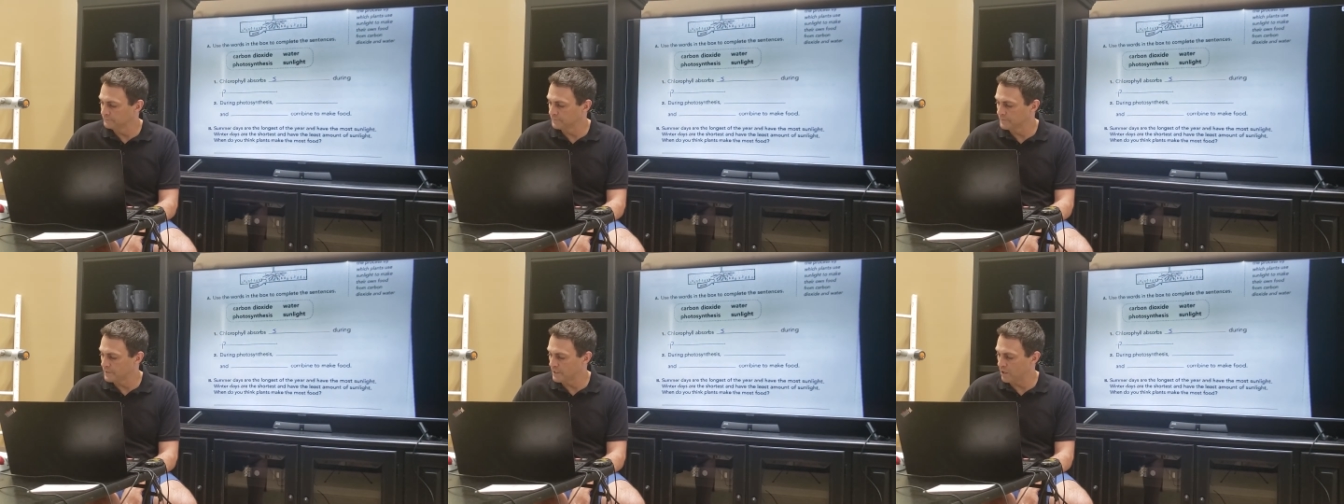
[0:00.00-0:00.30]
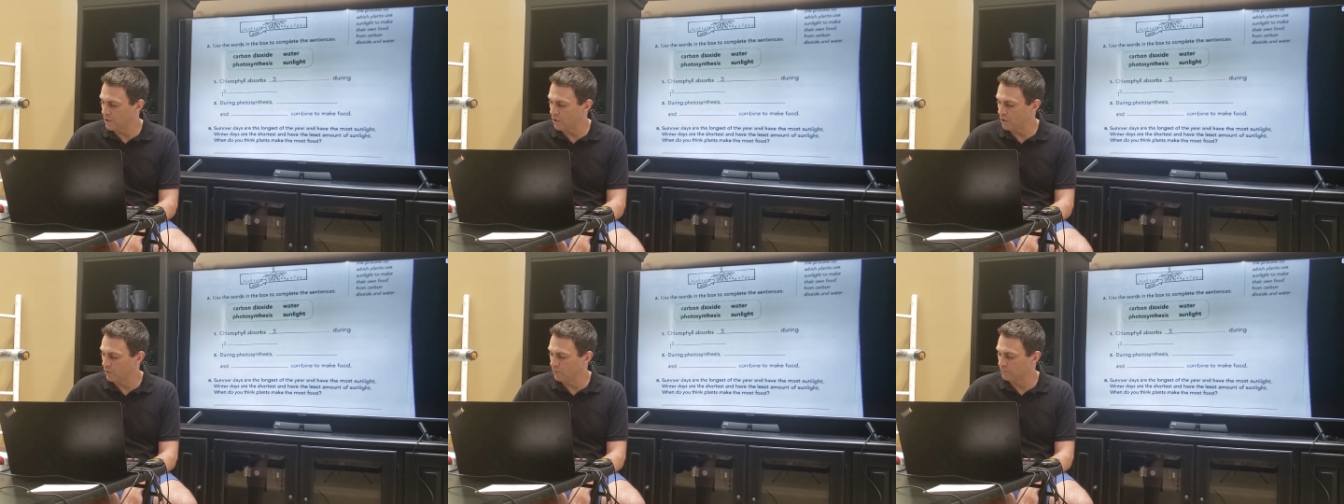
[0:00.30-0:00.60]

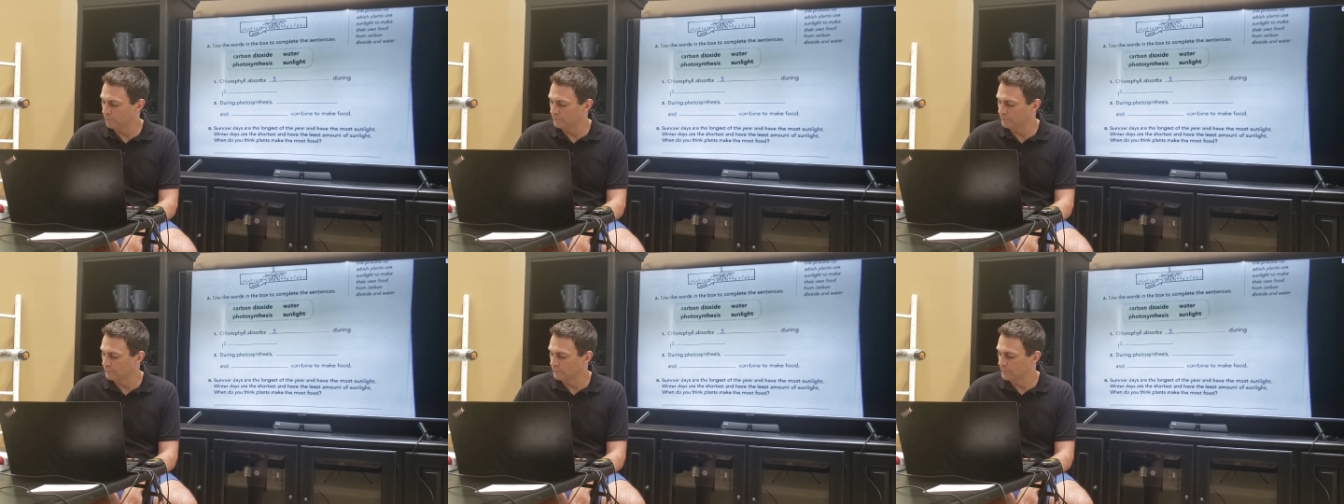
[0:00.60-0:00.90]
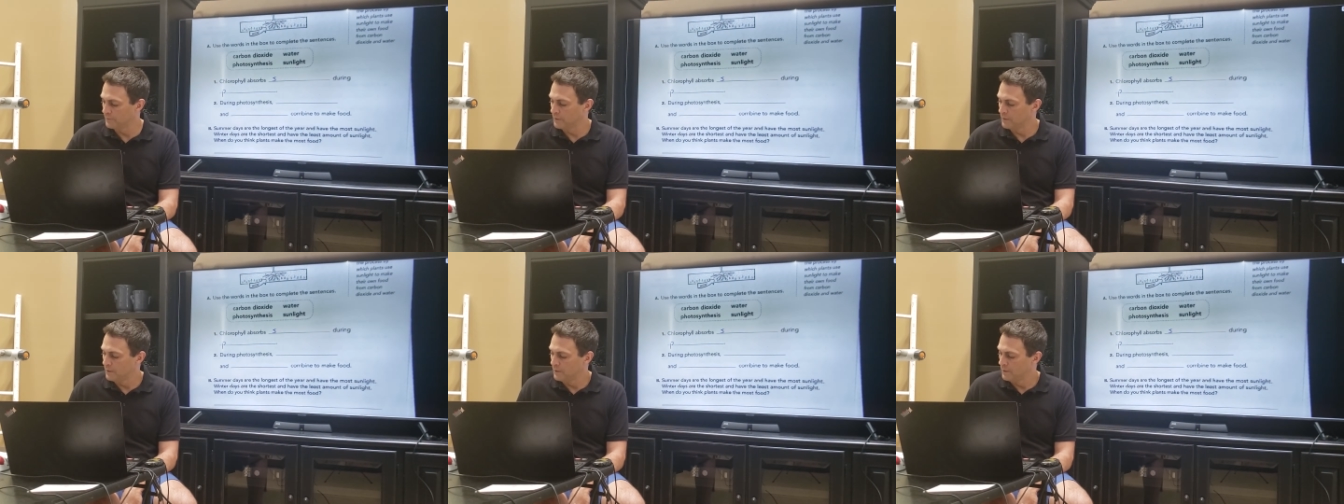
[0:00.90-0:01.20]
So,
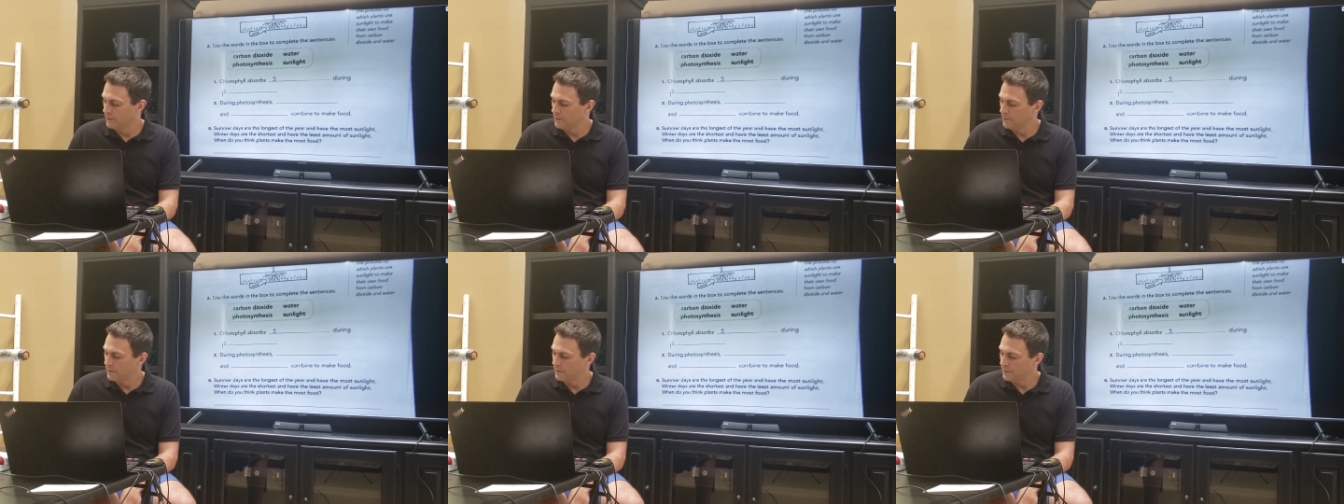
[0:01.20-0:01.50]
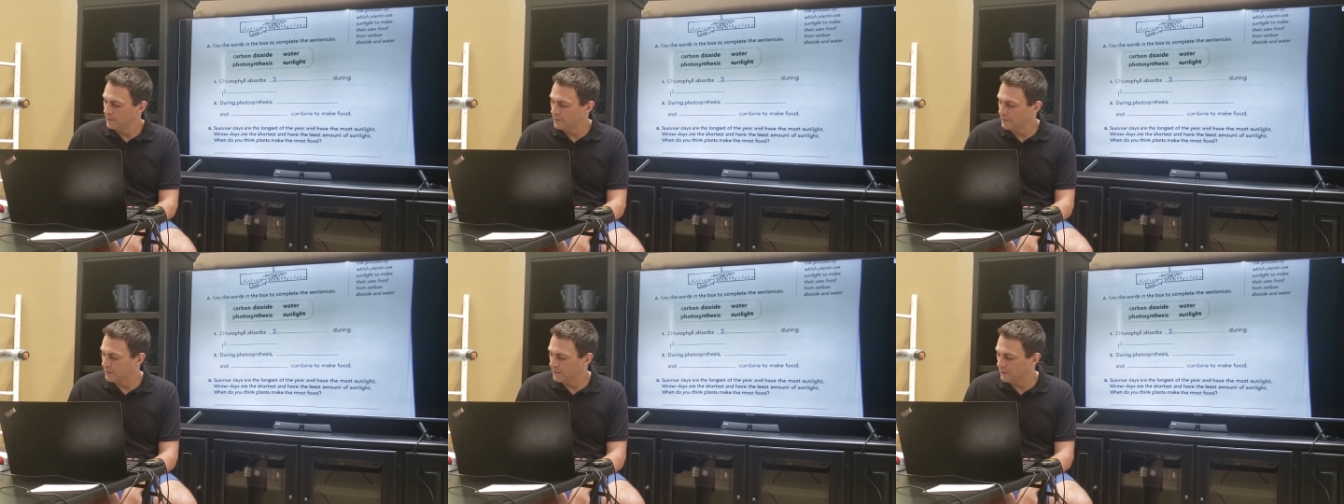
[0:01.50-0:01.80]

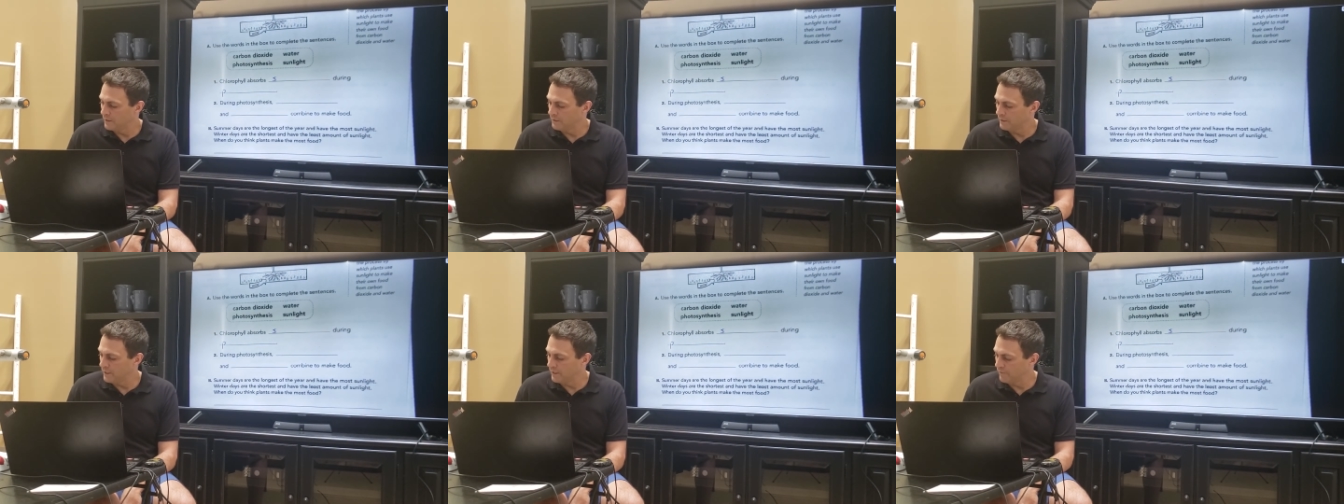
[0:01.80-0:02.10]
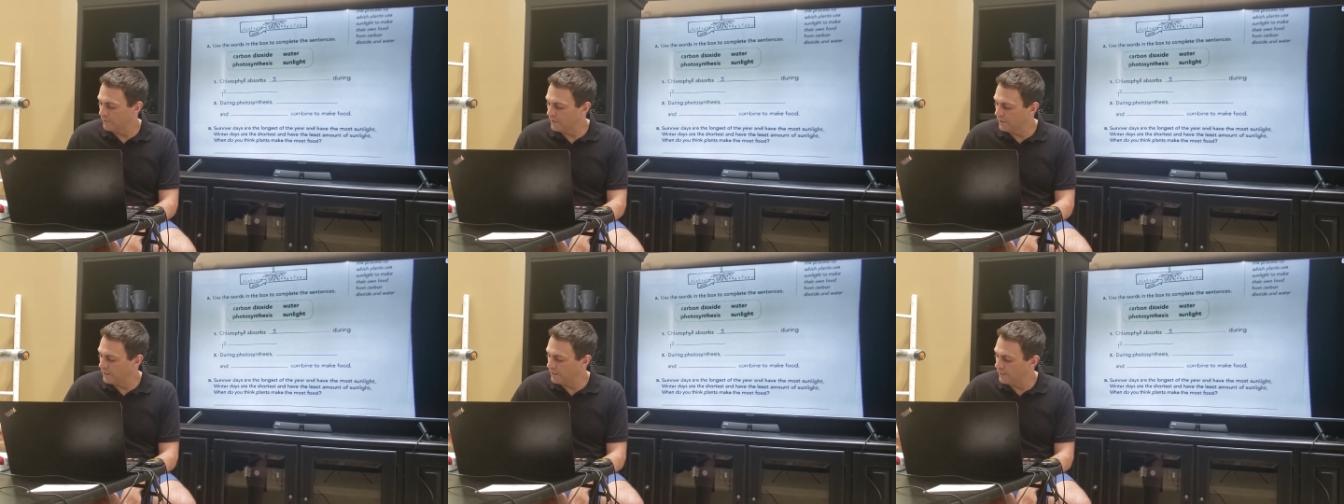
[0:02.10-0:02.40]
I'll give
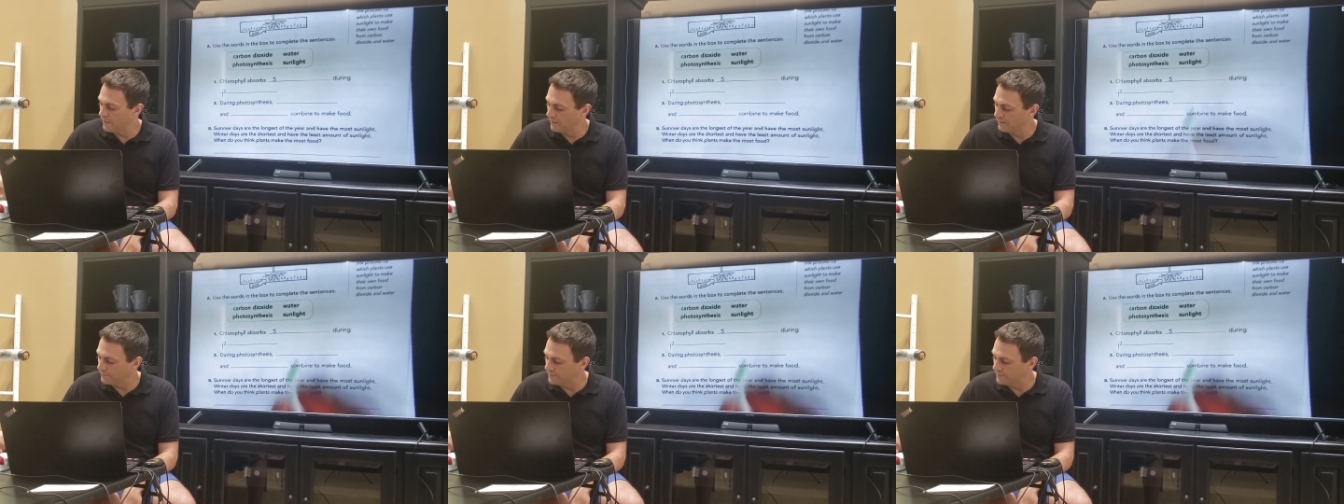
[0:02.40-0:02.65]
you a hint.